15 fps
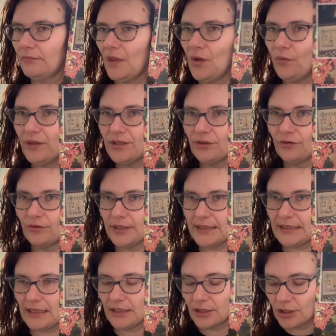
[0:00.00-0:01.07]
123
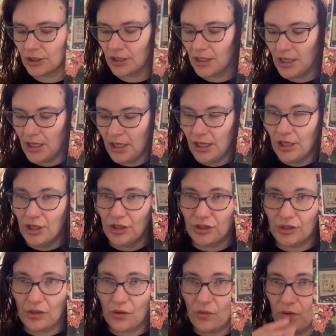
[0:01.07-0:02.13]
Stitch,
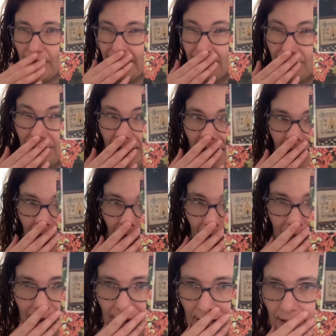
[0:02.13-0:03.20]
so I couldn't get it,
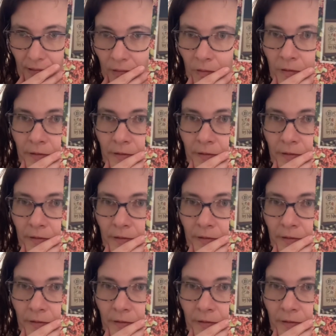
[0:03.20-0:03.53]
and then